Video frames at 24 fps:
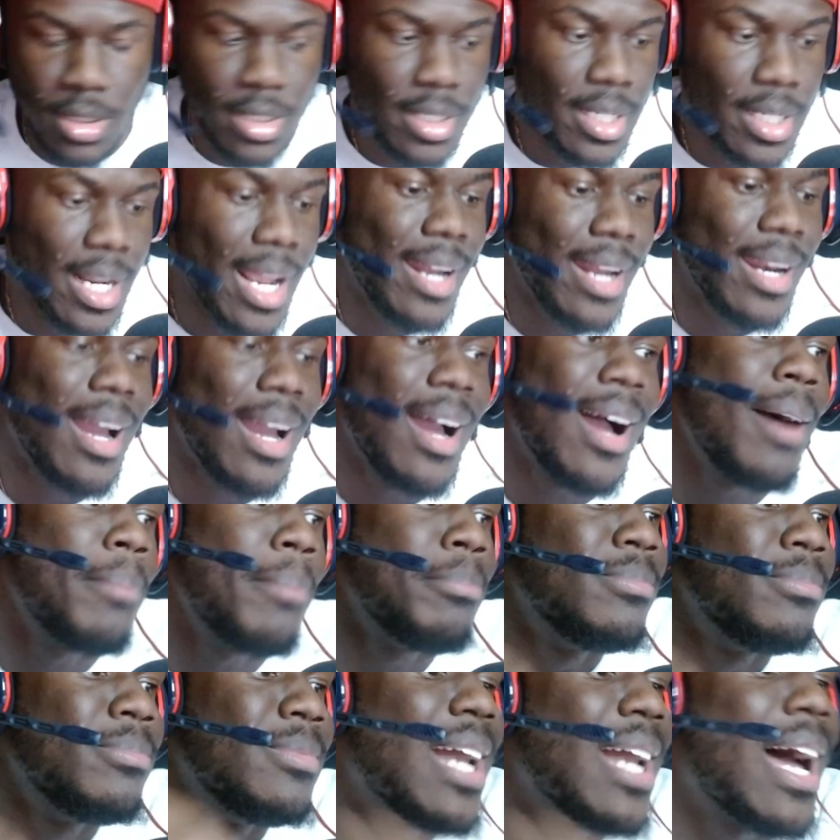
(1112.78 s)
Chat,
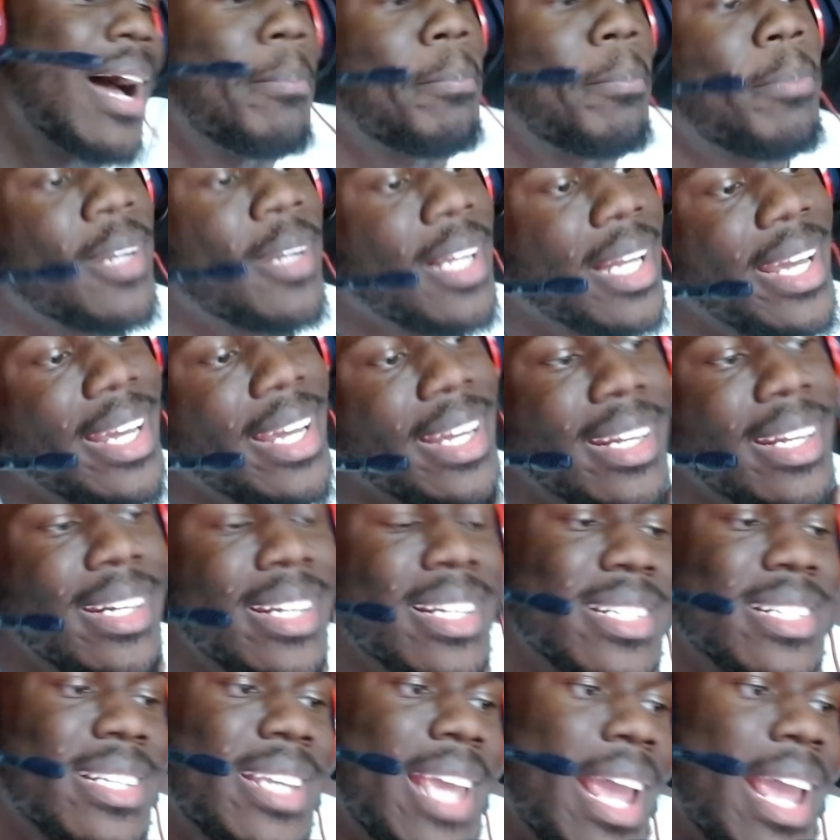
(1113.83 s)
I'm not playing this